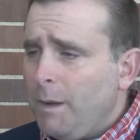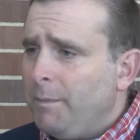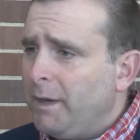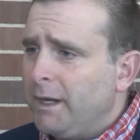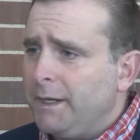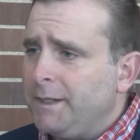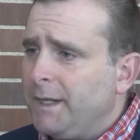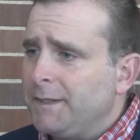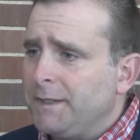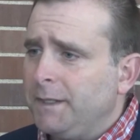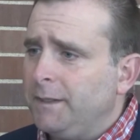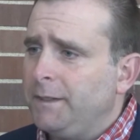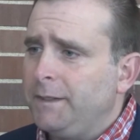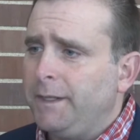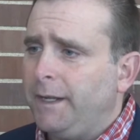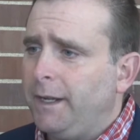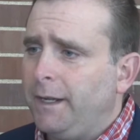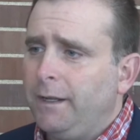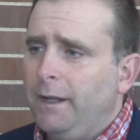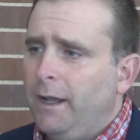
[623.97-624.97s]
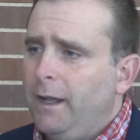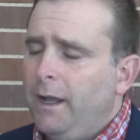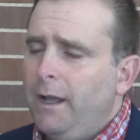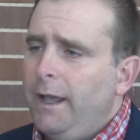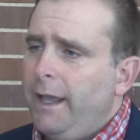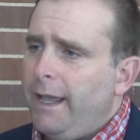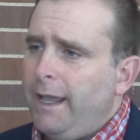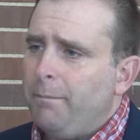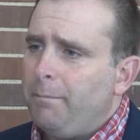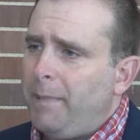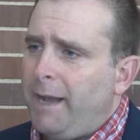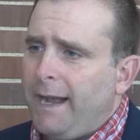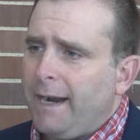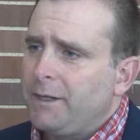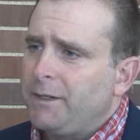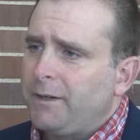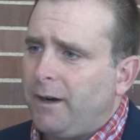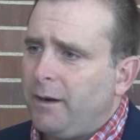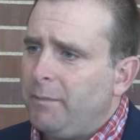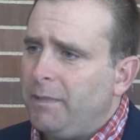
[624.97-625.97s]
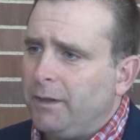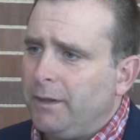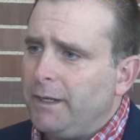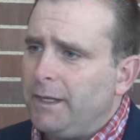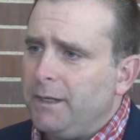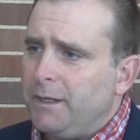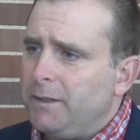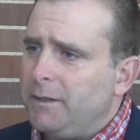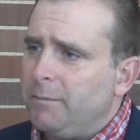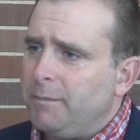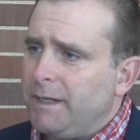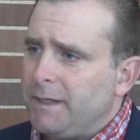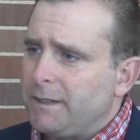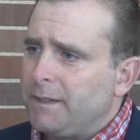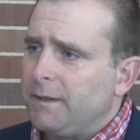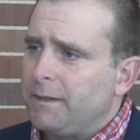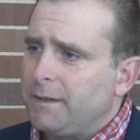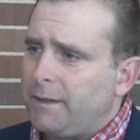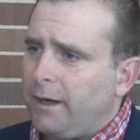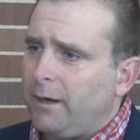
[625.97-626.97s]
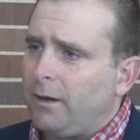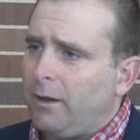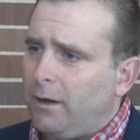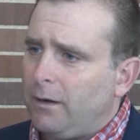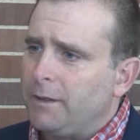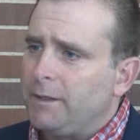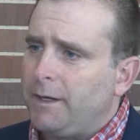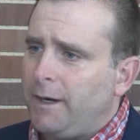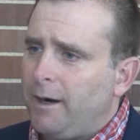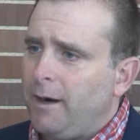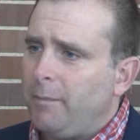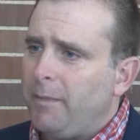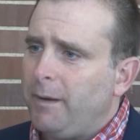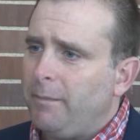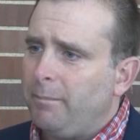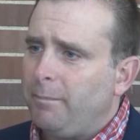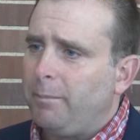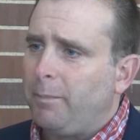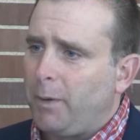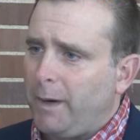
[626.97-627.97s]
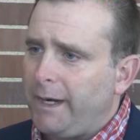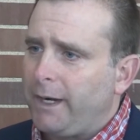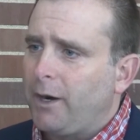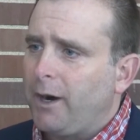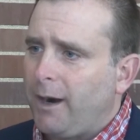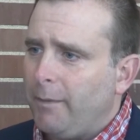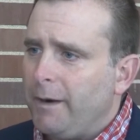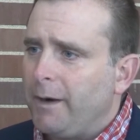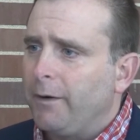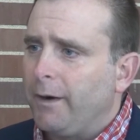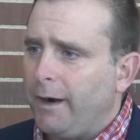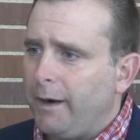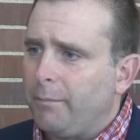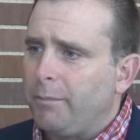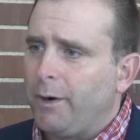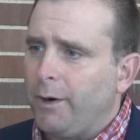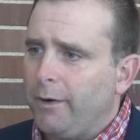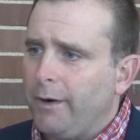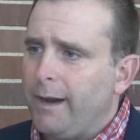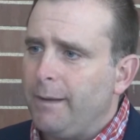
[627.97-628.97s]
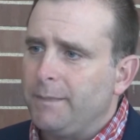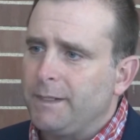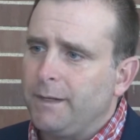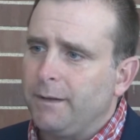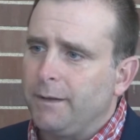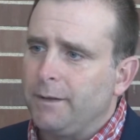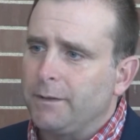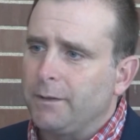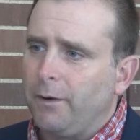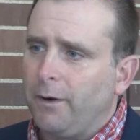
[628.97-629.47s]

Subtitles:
but it doesn't impact our ability to do business there long term and bring carbon credit programs to those